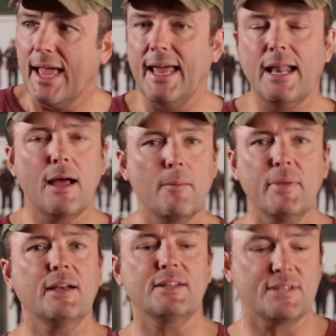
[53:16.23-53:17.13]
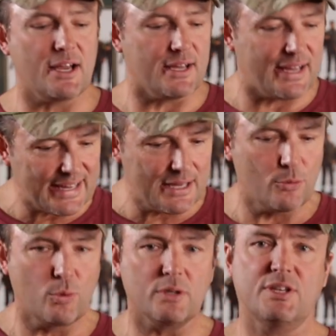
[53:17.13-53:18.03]
And I'm here to tell you, he
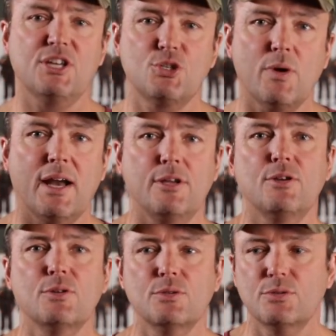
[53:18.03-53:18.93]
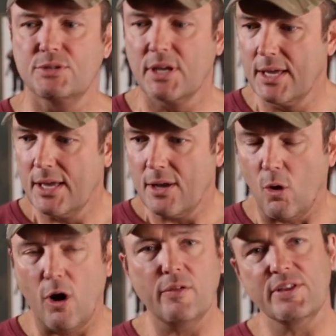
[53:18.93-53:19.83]
will teach you how to use
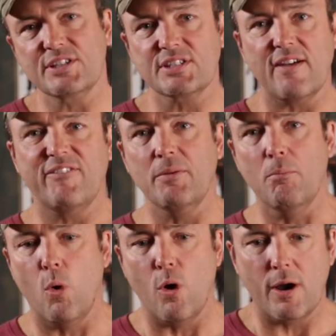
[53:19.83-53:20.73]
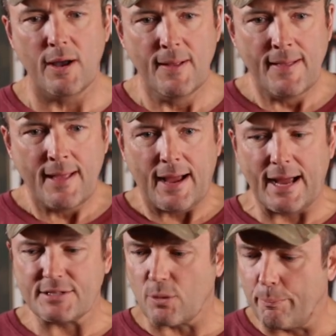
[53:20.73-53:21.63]
all this stuff and more.
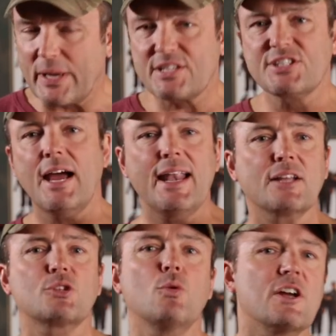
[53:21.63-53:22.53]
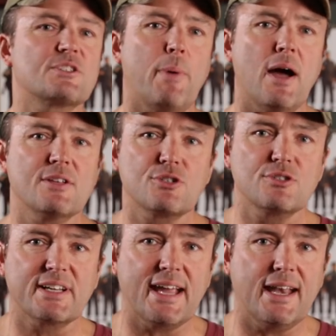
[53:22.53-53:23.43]
So big shout out to our
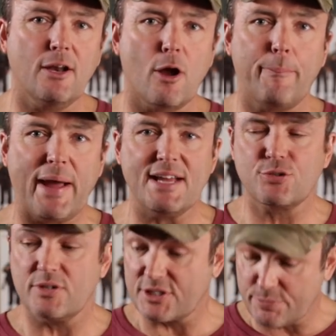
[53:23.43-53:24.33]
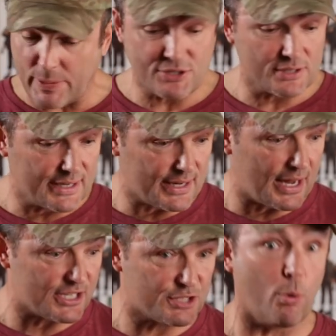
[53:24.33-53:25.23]
sponsors again and our patrons, especially
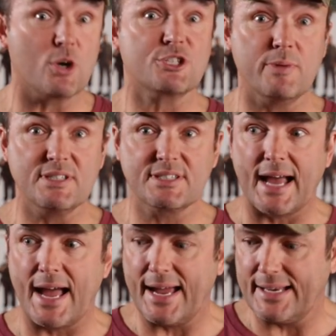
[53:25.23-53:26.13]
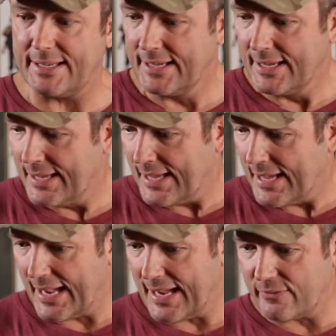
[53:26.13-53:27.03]
Sportsman's Guide,
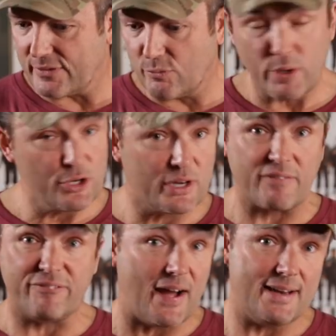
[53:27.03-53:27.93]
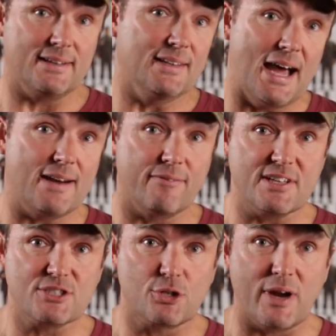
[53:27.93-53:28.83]
where you can find a lot of
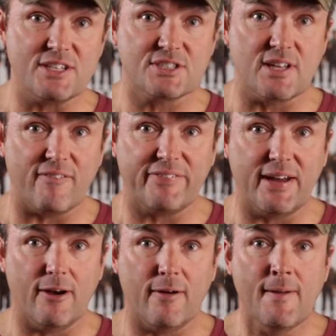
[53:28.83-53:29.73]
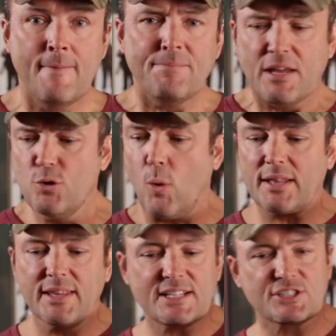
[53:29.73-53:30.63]
this great stuff here. You
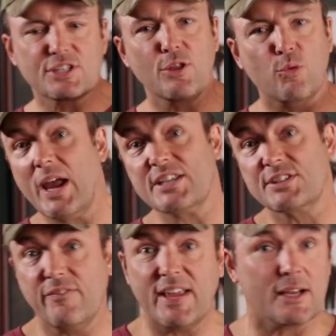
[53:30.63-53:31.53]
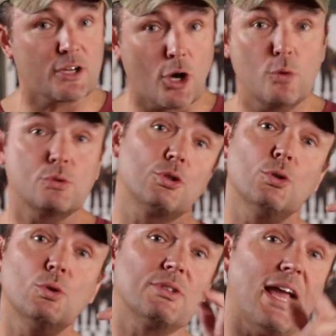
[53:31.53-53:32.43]
want links to the rest of it? Go
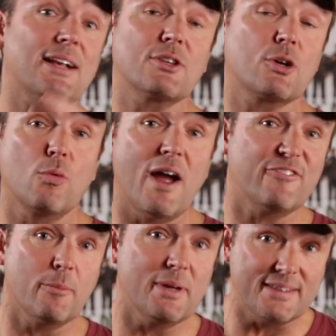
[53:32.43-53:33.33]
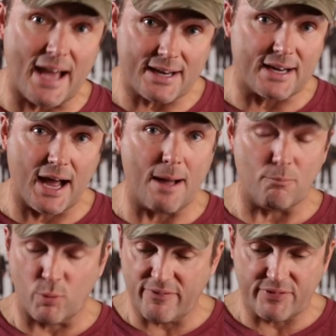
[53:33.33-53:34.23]
to
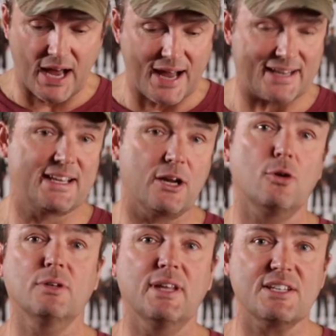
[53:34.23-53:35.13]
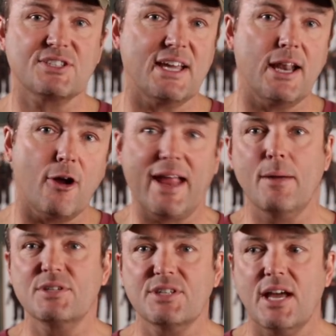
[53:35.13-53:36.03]
tacticalrifleman.com. We've got gear lists at our
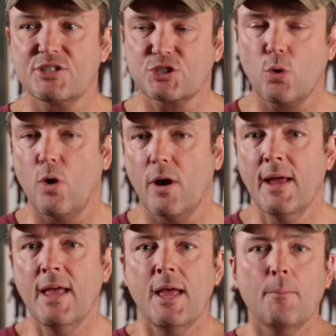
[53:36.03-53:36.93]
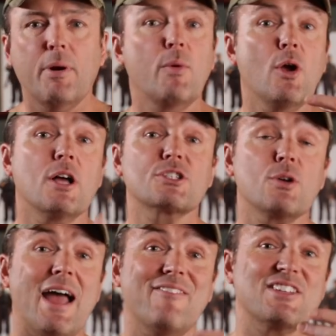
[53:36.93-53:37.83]
Amazon store, but we
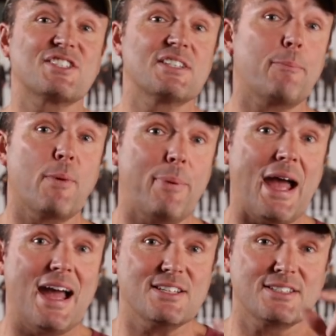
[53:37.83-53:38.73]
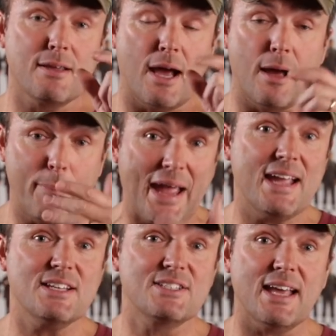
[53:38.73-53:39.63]
also have a separate
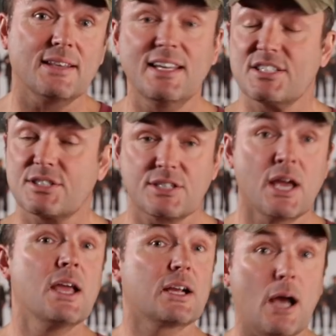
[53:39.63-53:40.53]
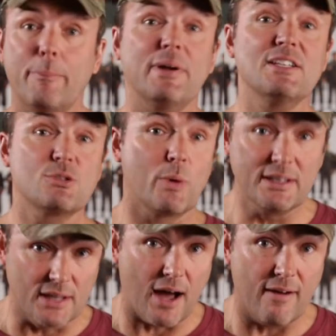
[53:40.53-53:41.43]
page that lists companies we
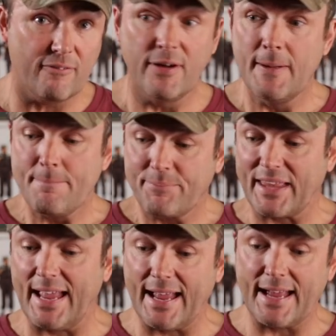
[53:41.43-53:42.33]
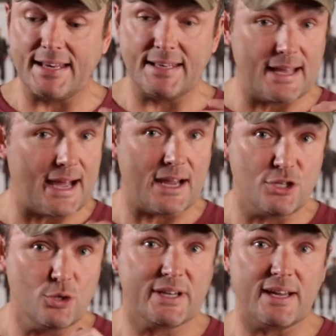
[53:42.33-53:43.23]
love, and
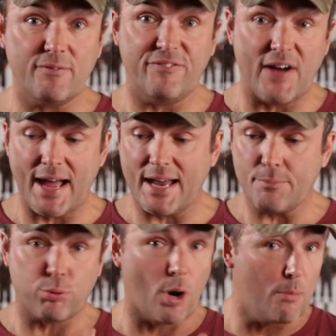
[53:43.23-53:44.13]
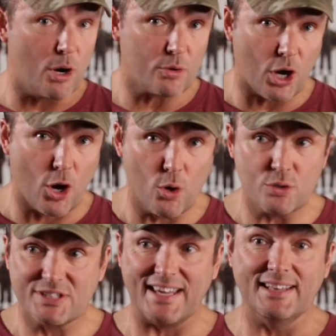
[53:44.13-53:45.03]
you can find promo
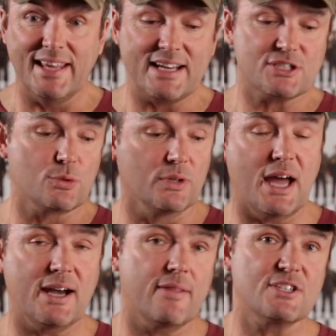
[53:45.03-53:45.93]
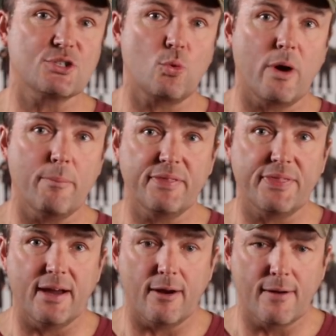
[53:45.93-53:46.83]
codes and links to a lot of this equipment
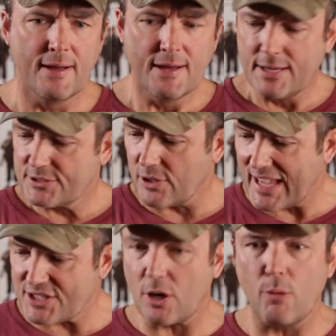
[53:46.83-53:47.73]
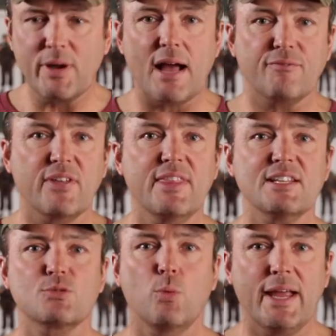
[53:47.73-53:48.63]
there. So that's all we got for
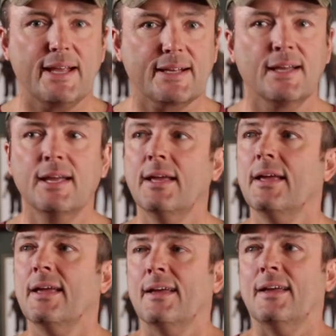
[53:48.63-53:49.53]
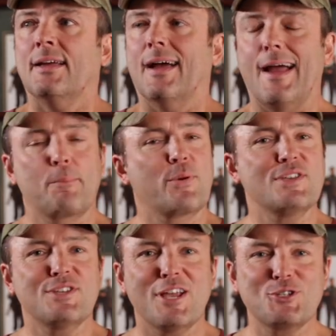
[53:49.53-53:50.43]
this week. I
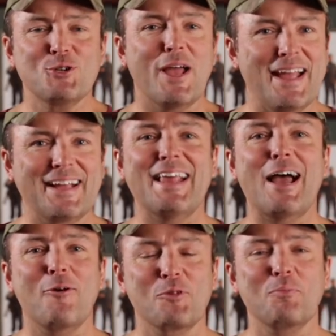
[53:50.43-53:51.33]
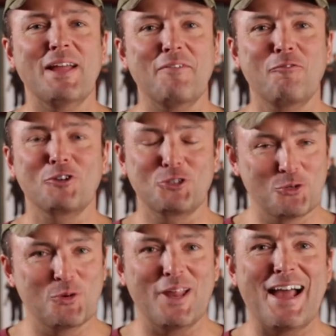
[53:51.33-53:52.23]
appreciate you hanging out with me for
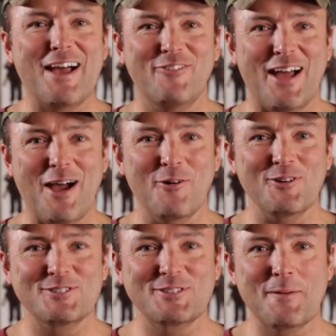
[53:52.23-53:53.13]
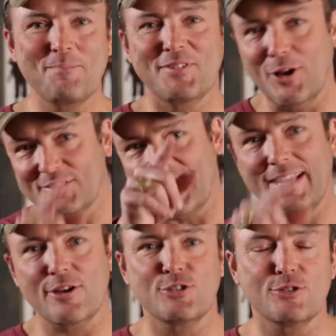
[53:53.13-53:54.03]
2.5 hours. Y'all take
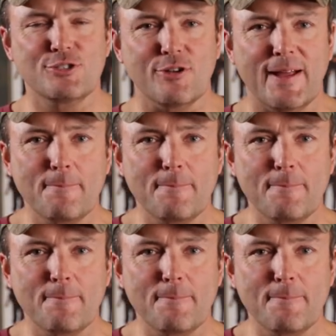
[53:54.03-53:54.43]
care, shoot straight.